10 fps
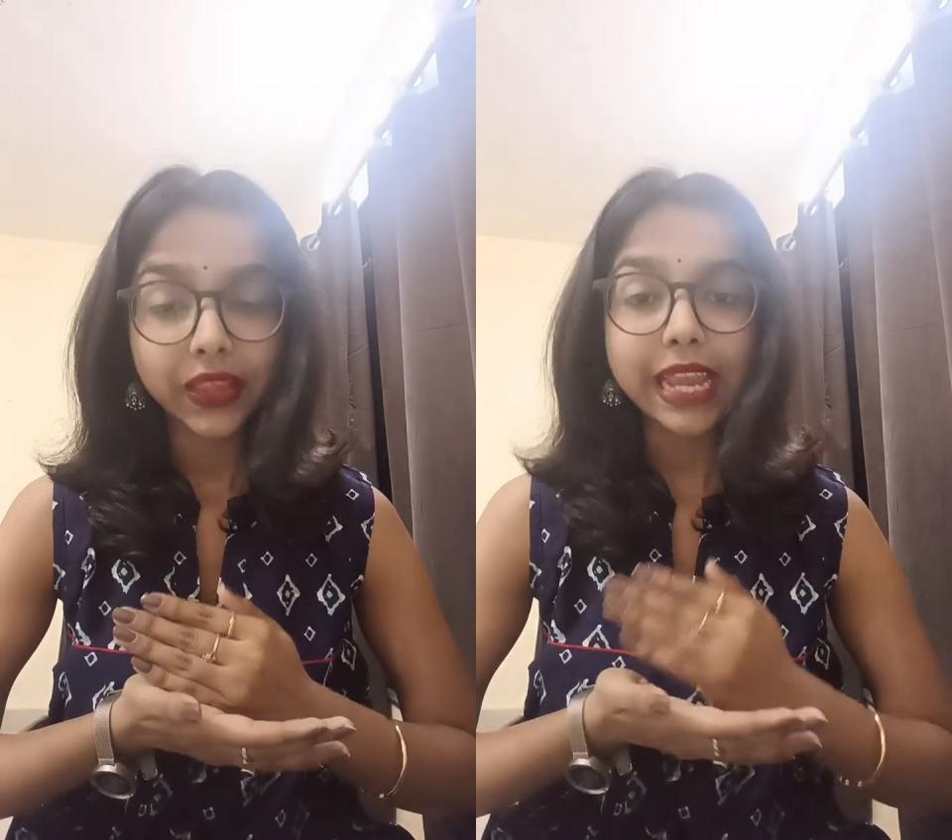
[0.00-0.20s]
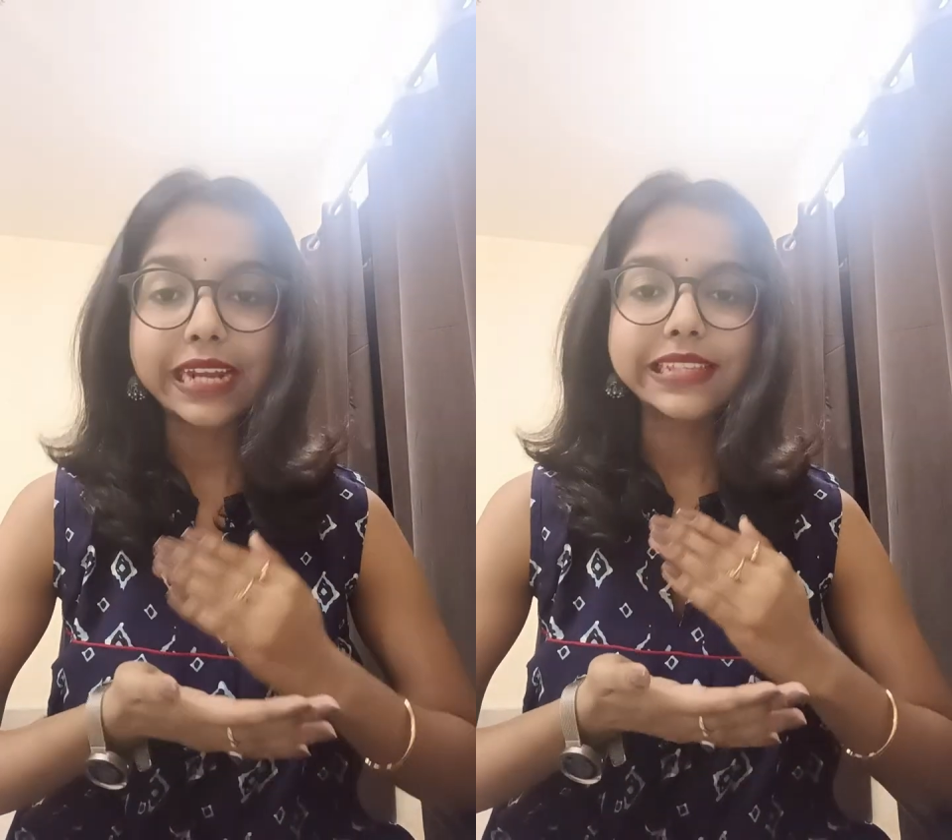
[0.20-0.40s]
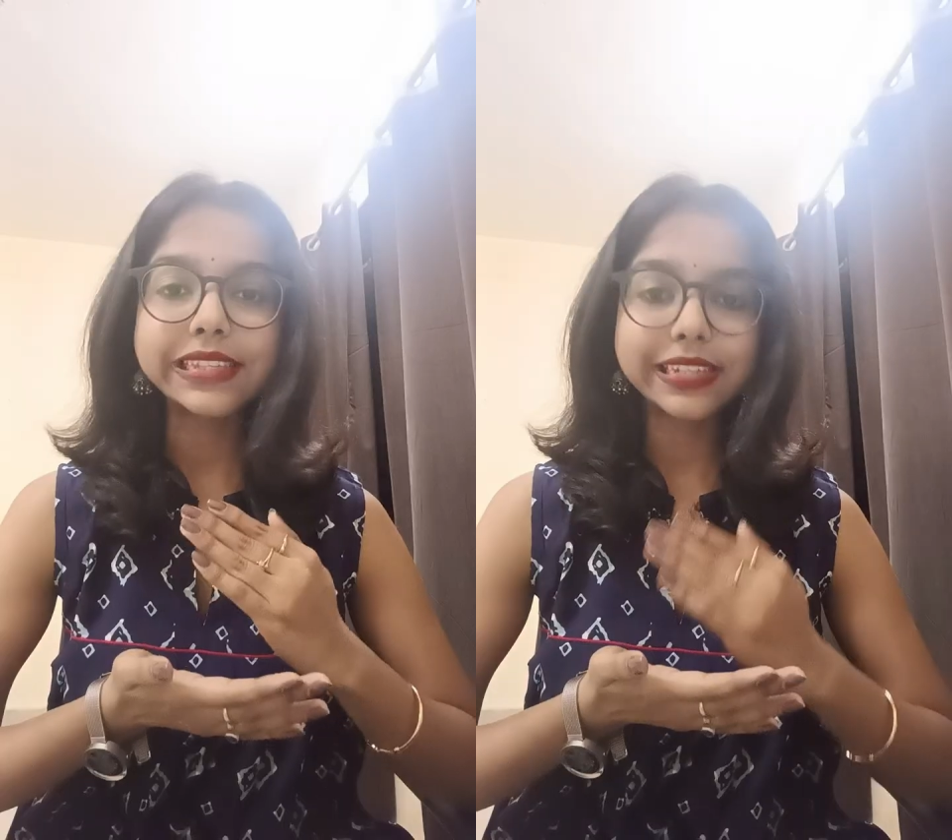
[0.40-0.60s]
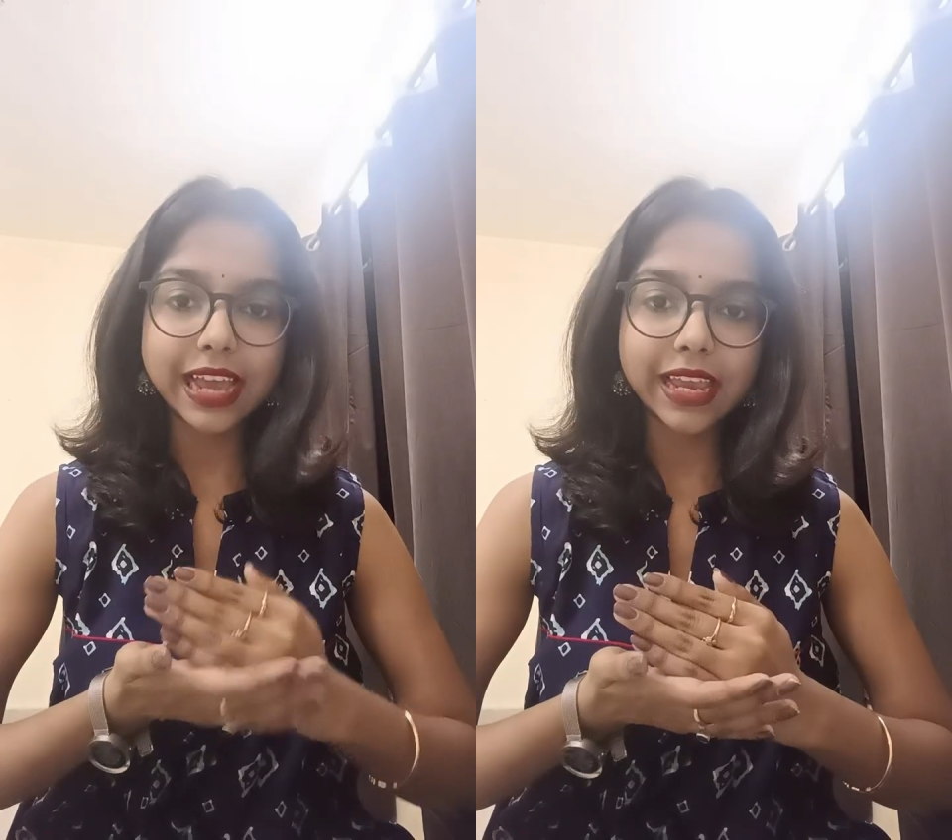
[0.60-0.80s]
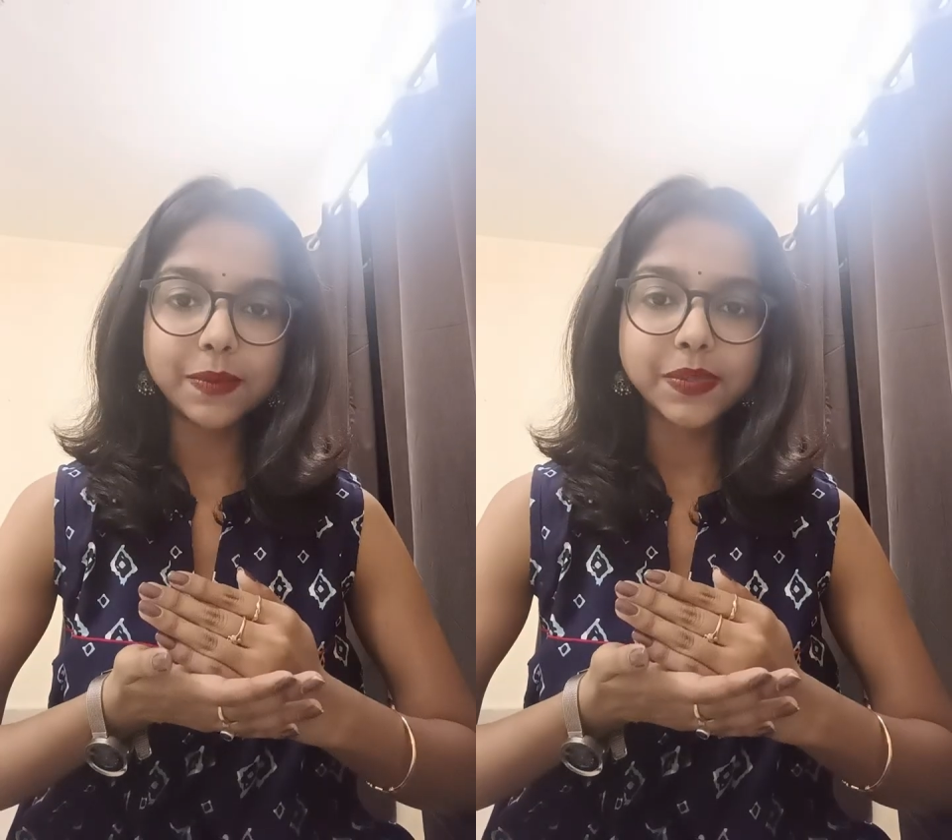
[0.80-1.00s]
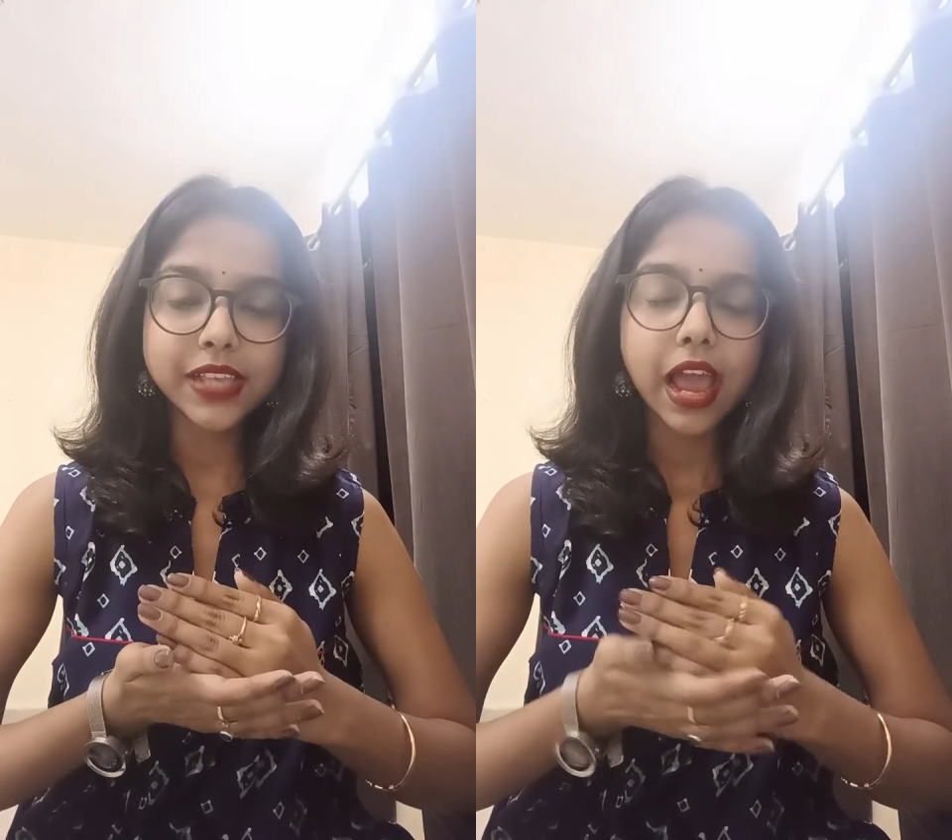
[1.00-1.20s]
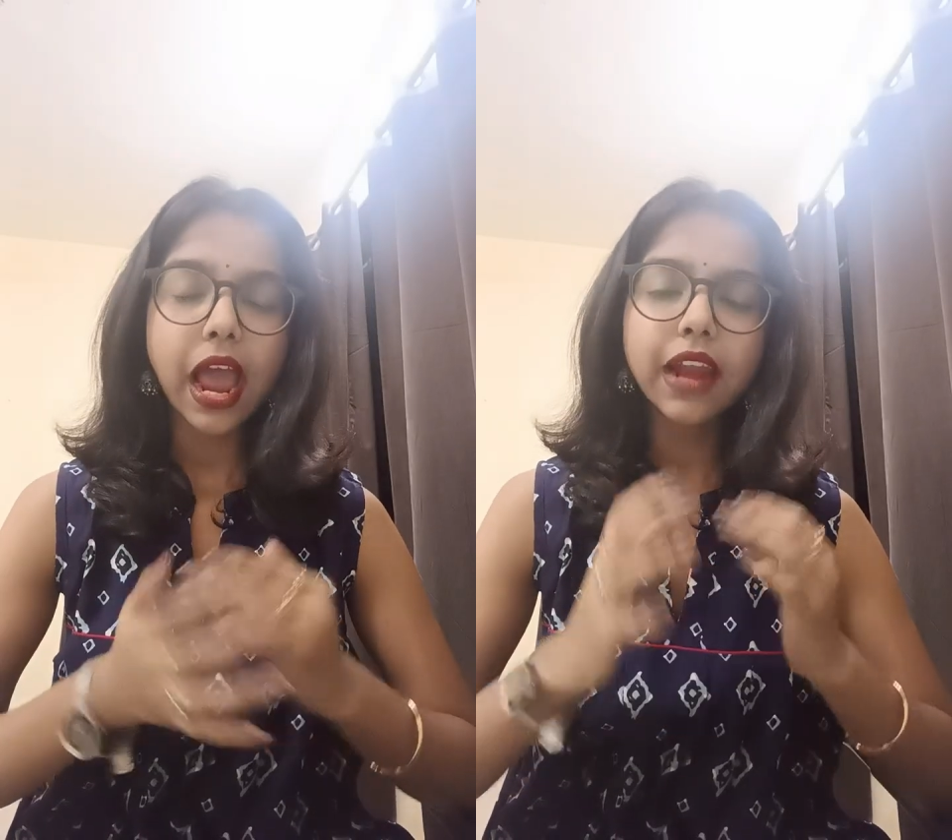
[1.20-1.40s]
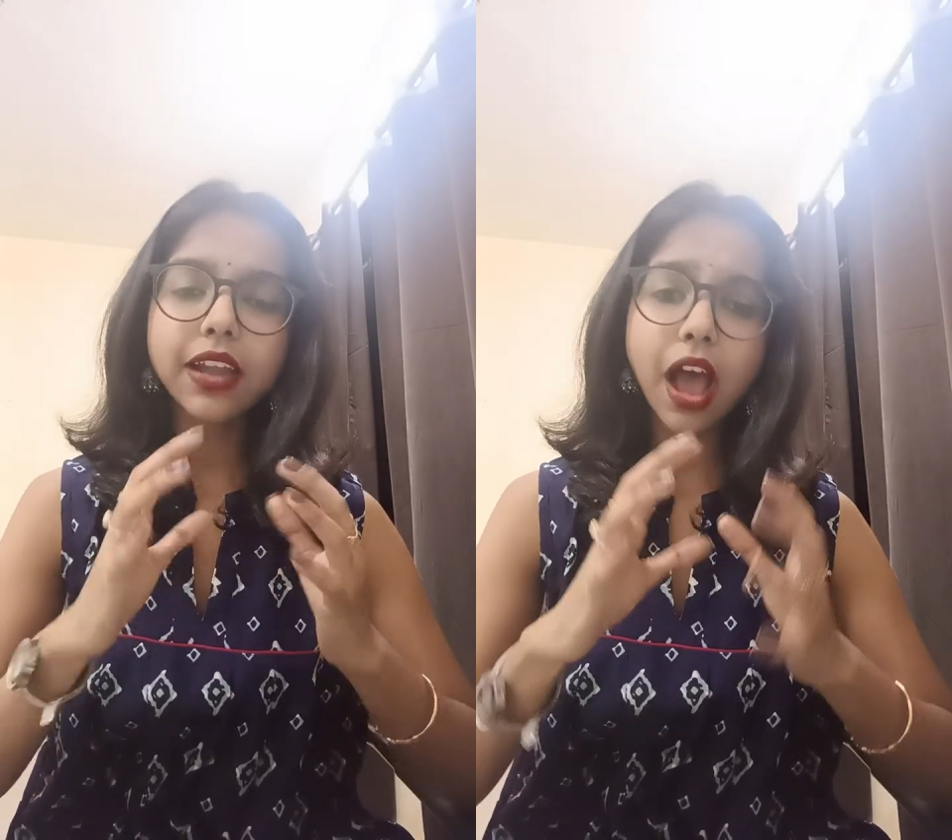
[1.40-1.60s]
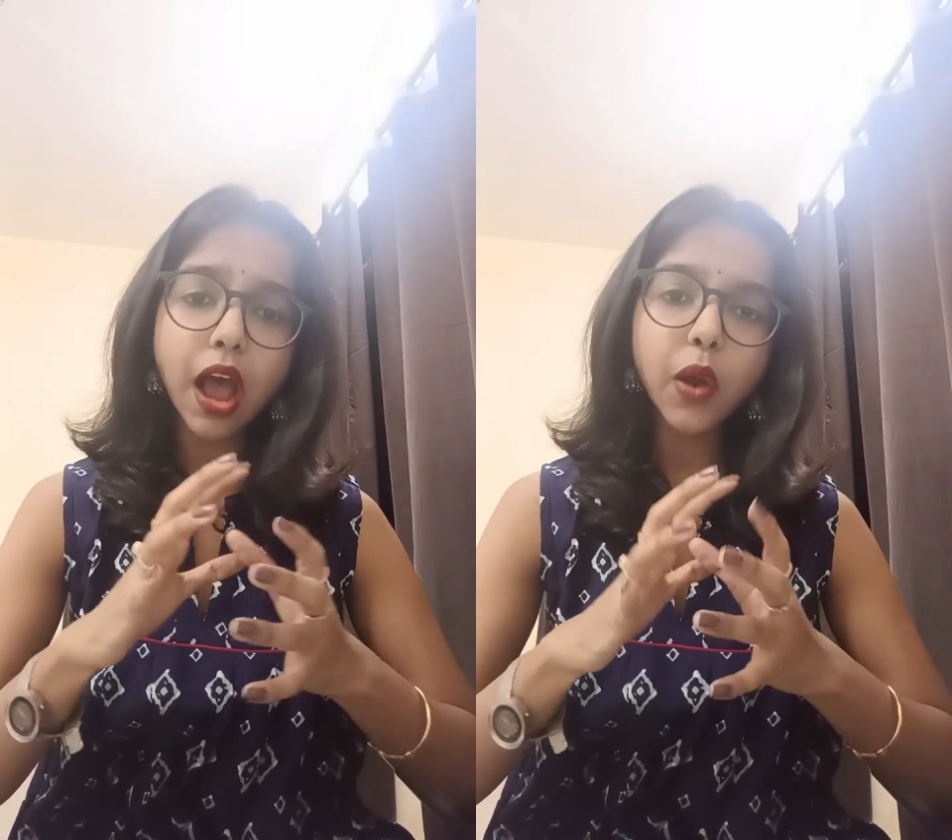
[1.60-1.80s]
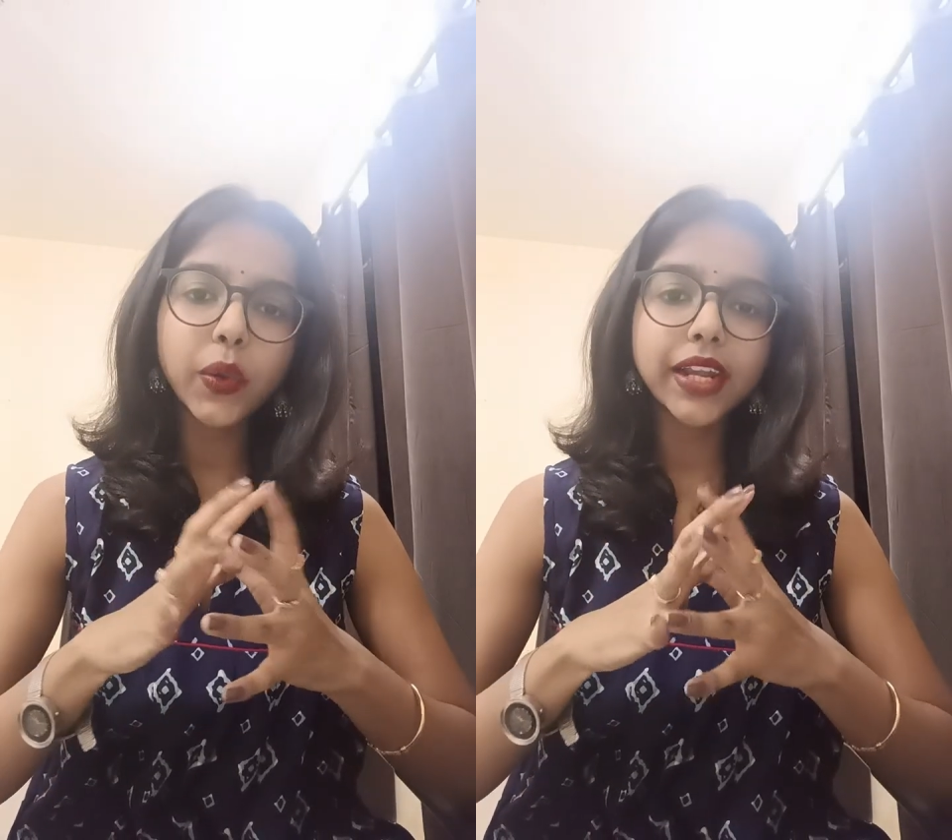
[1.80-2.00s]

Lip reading: its types and how